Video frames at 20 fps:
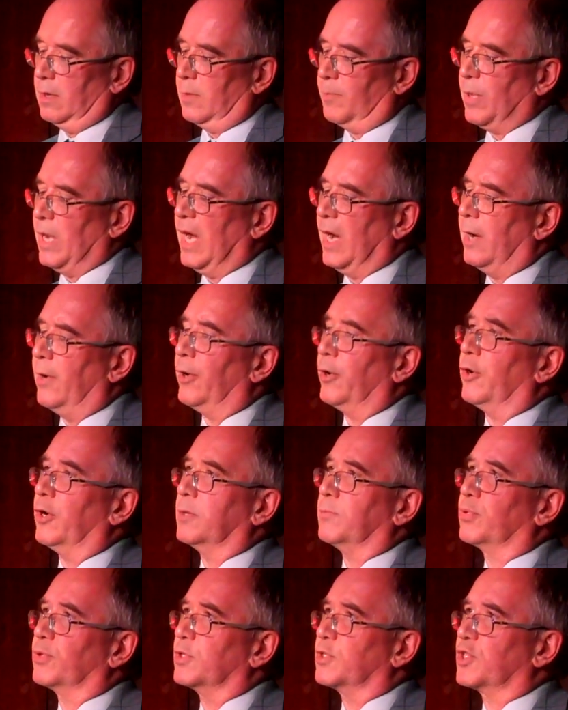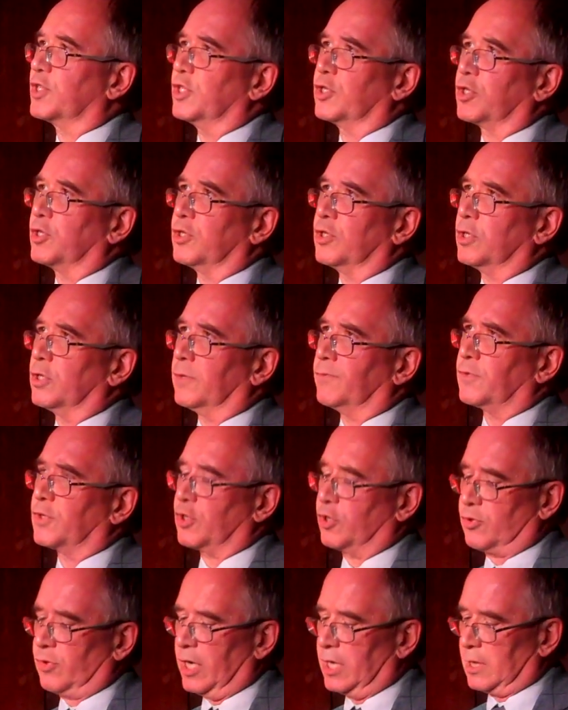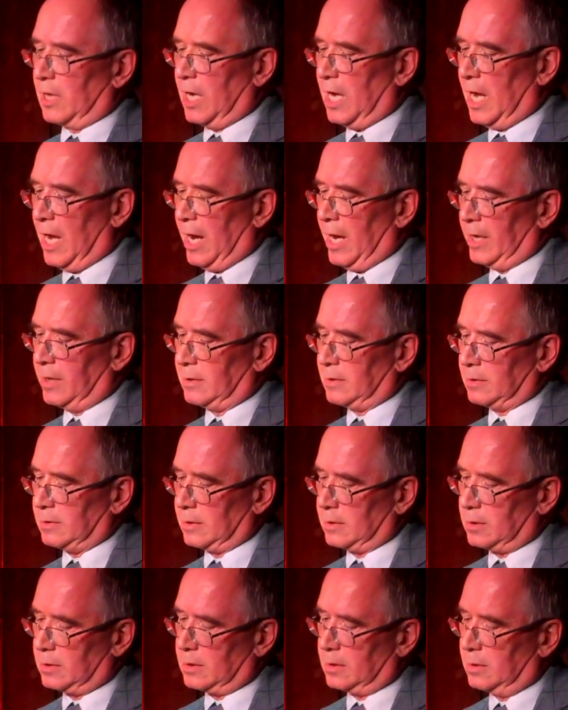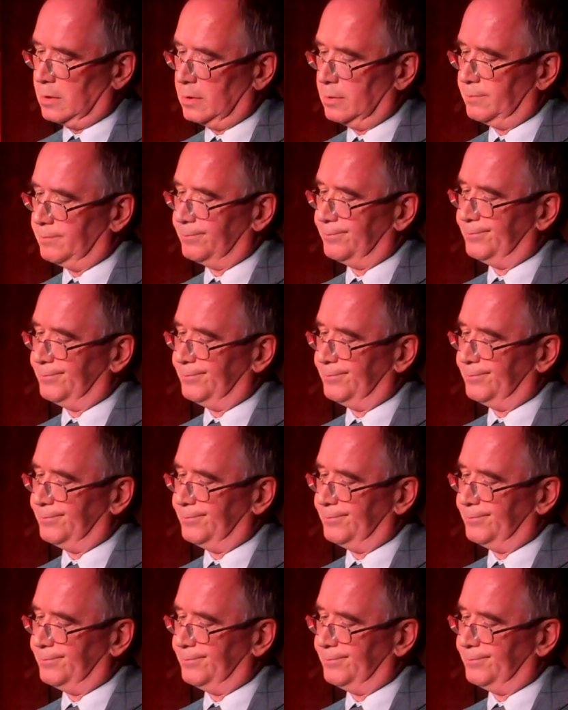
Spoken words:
the power and precision of straight lines.